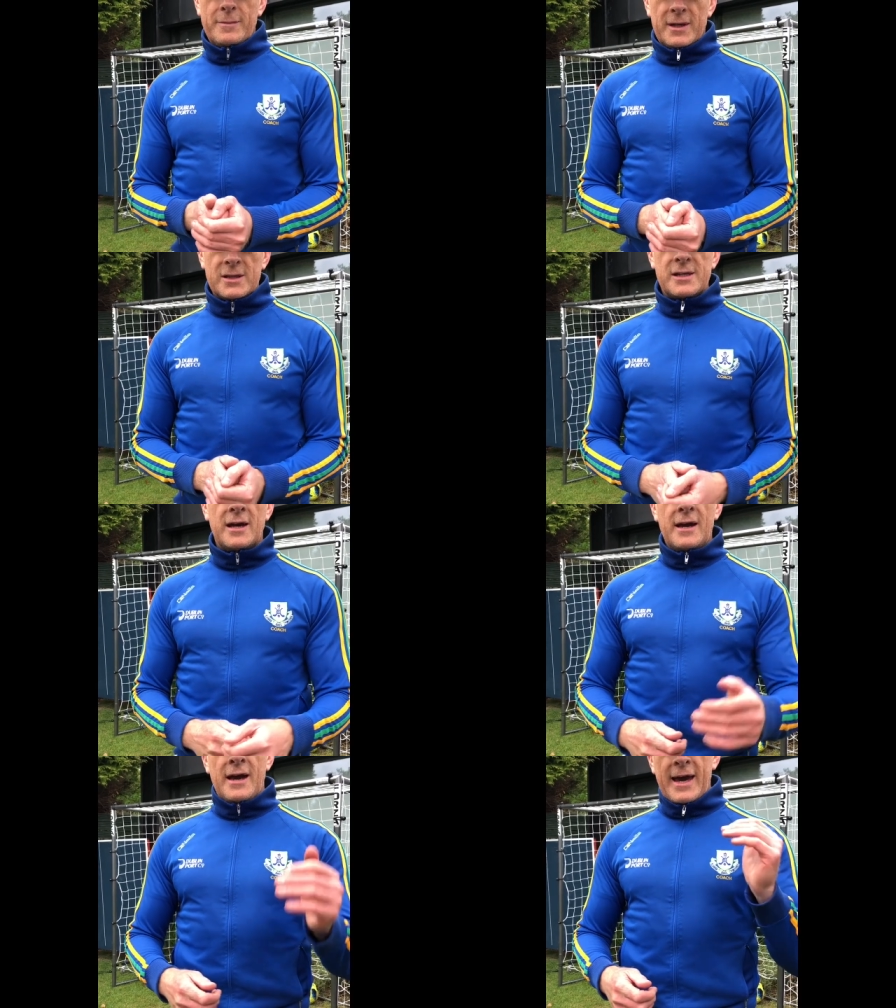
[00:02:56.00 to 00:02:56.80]
of minutes
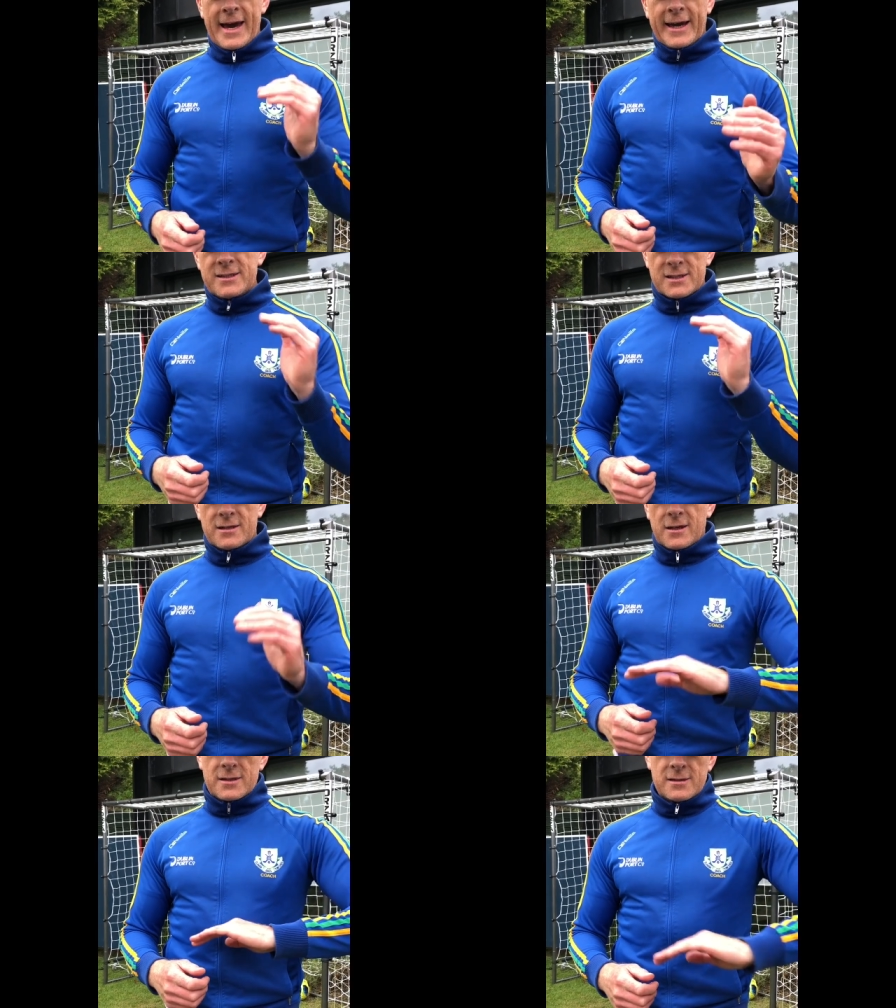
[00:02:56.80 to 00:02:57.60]

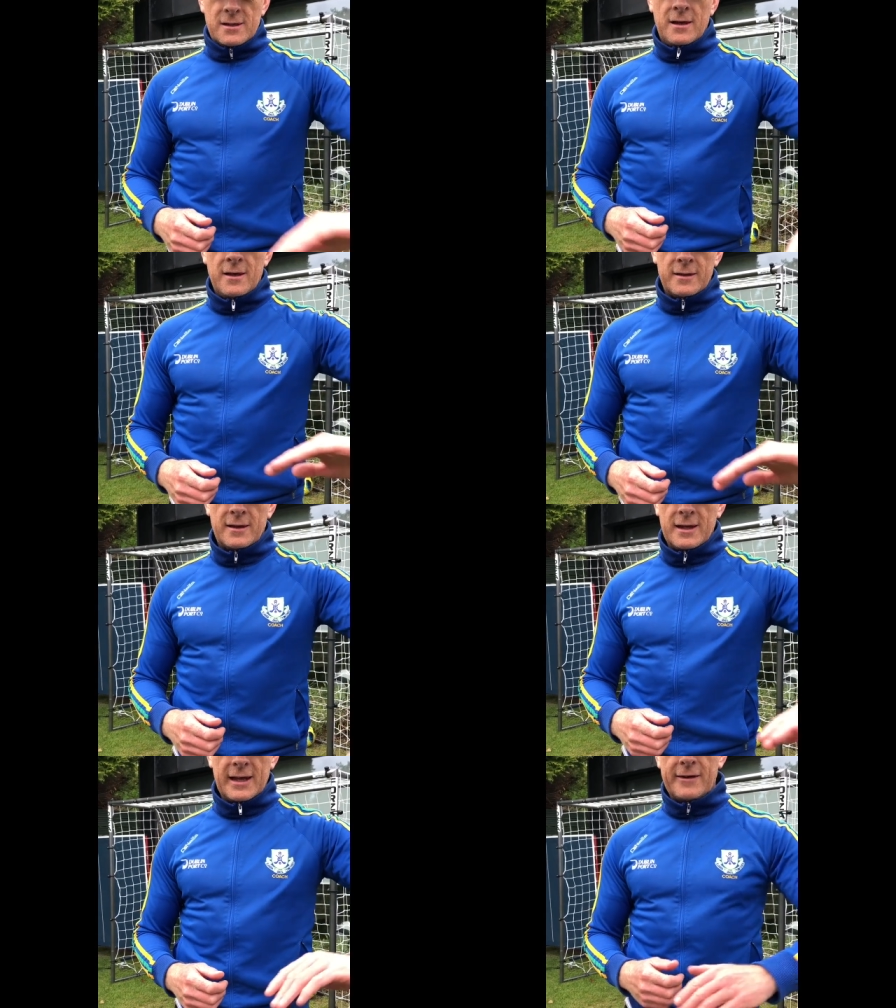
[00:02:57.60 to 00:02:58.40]
exercising
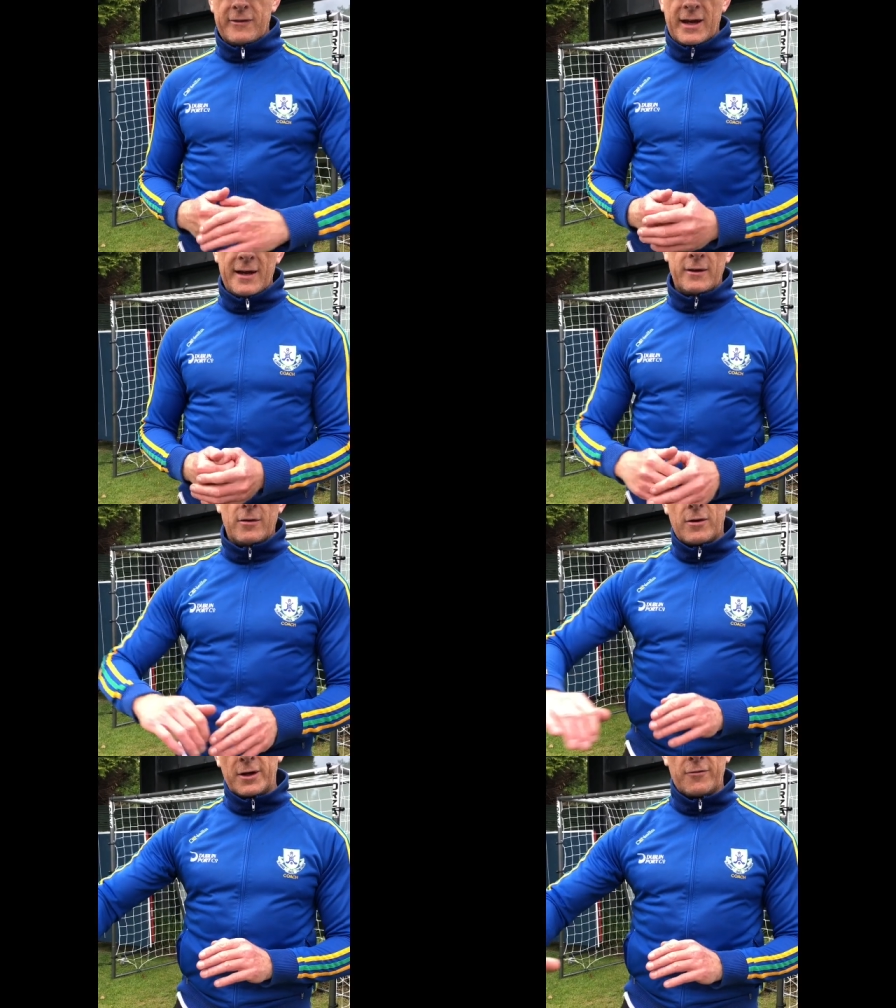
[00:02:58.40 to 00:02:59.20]
the left hand
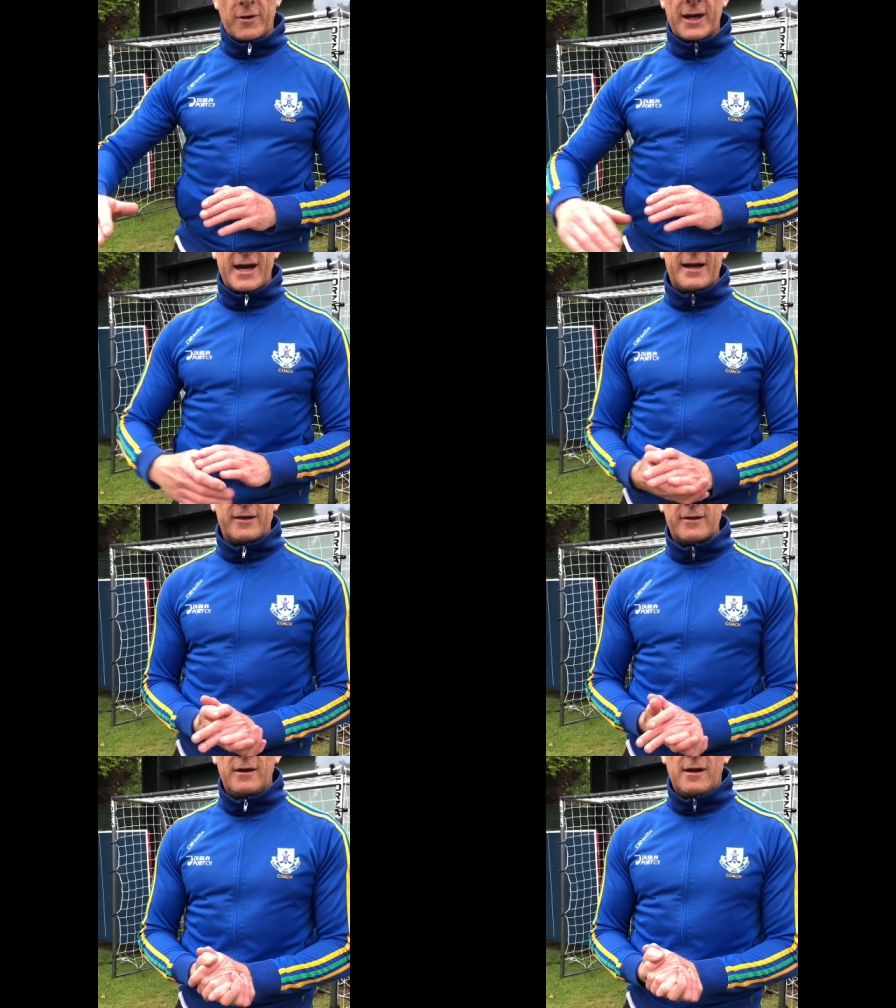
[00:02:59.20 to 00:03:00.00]
or the right
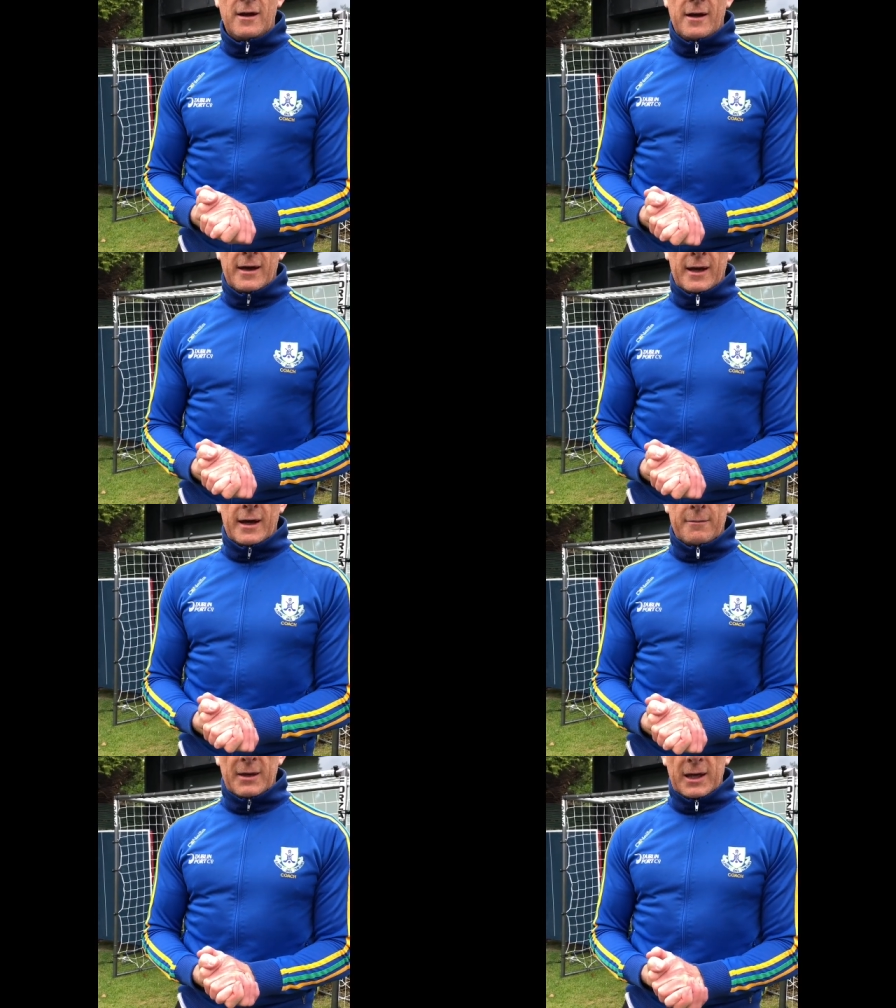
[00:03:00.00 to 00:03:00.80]
hand
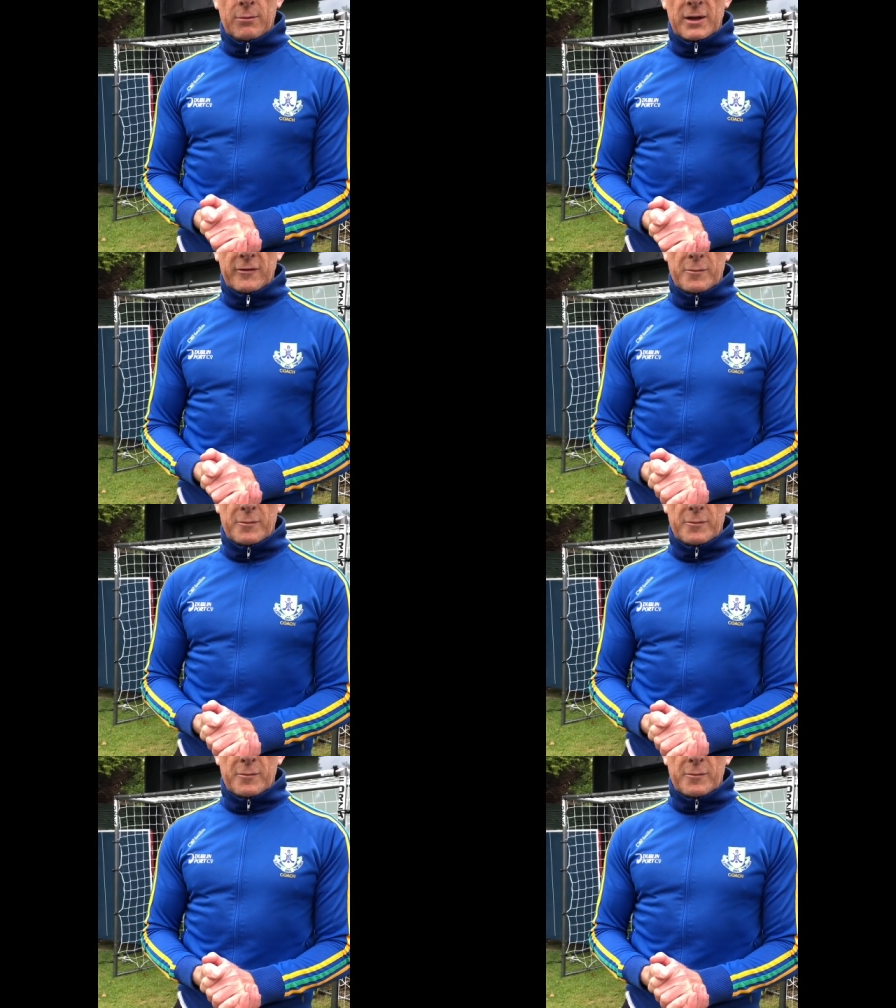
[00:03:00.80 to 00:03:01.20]
um, equally if